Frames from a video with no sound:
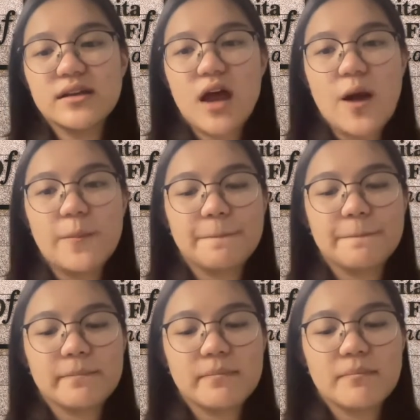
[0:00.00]

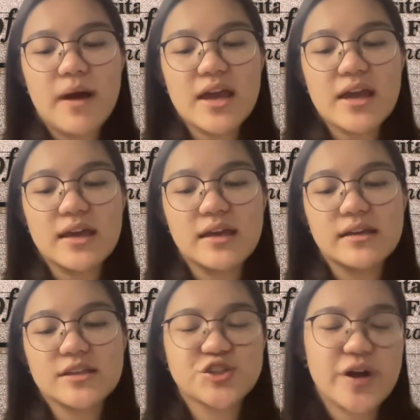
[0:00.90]
my
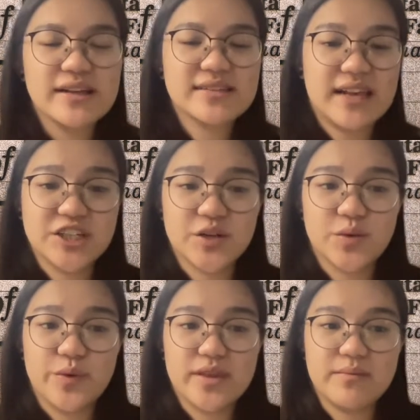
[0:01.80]
sharing
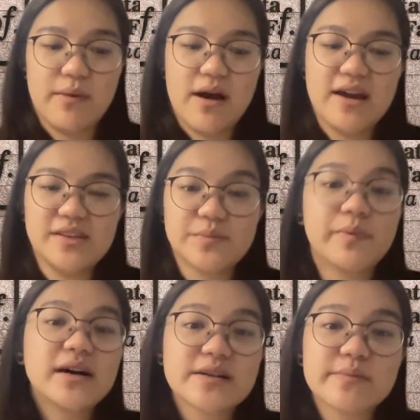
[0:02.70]
session with my
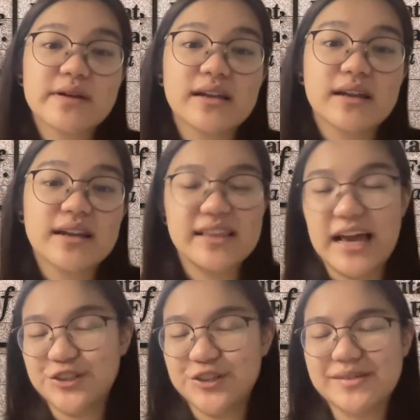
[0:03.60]
department that
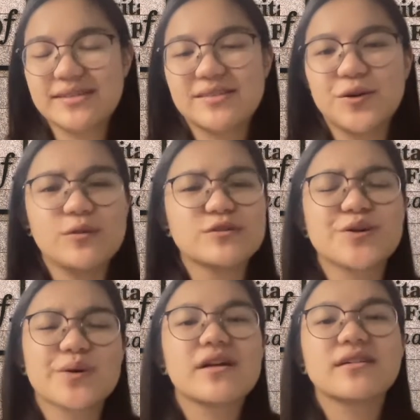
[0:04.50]
I just told
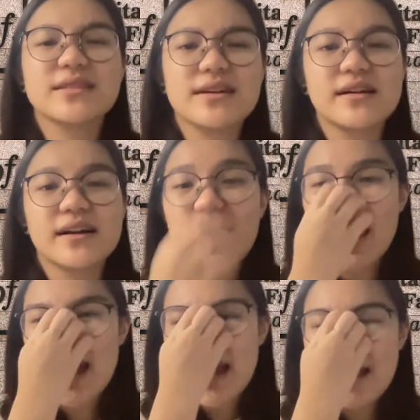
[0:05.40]
you earlier
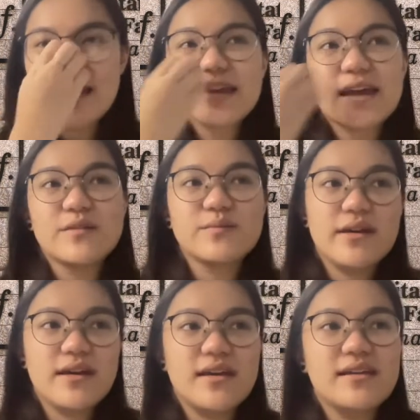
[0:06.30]
can
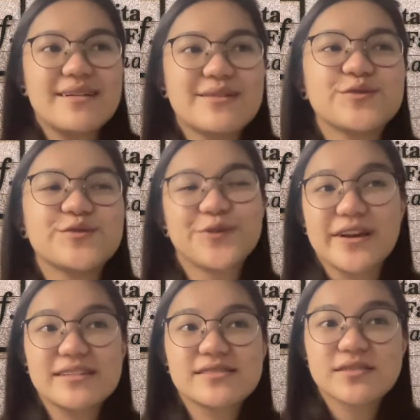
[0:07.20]
be a
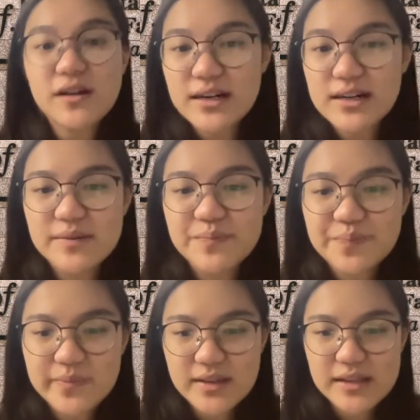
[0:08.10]
great start,
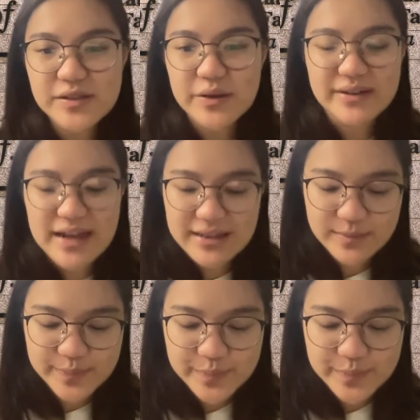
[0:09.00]
so that